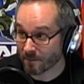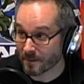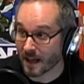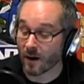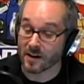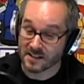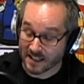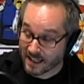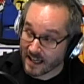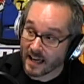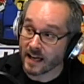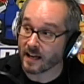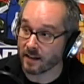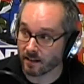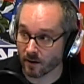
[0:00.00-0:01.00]
Now, as a
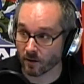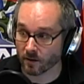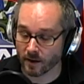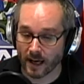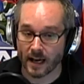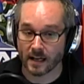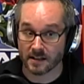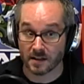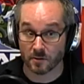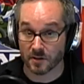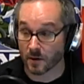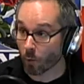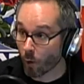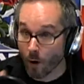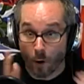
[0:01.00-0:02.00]
kid in the early 80s, I was
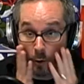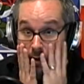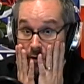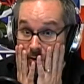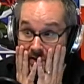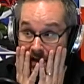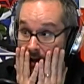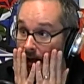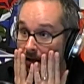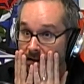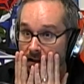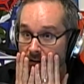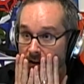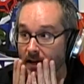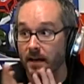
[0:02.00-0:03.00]
like, whoa, can you say that on
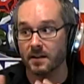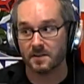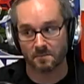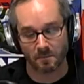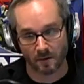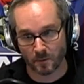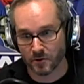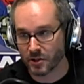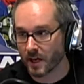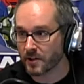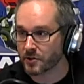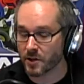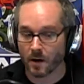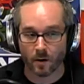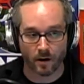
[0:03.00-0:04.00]
TV? Because remember G.I.
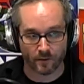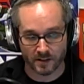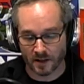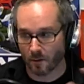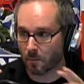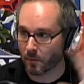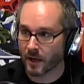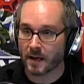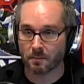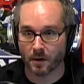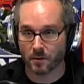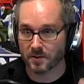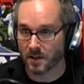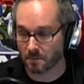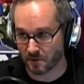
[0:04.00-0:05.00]
Joe? Every time a plane
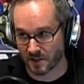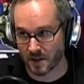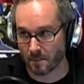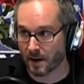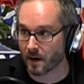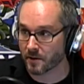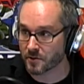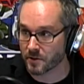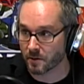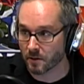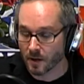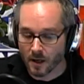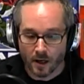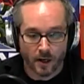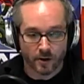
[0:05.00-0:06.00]
blows up, you see a parachute. That's
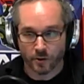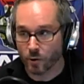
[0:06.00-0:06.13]
right, right.